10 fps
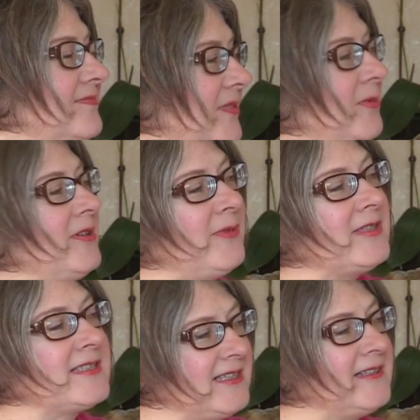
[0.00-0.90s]
But we'll
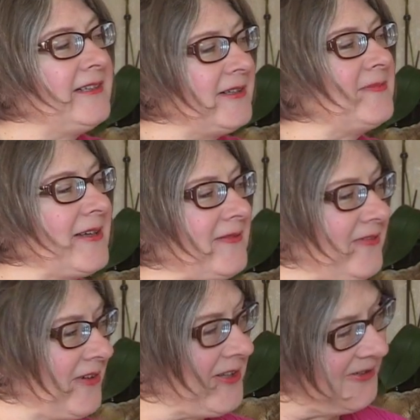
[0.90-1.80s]
see in a little bit
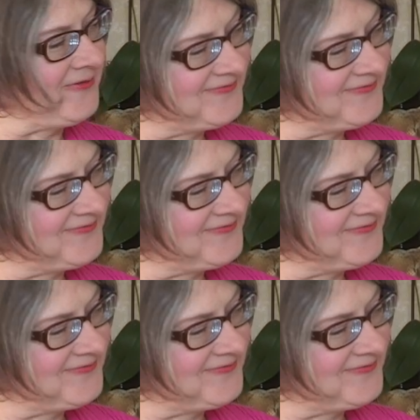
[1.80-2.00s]
for you.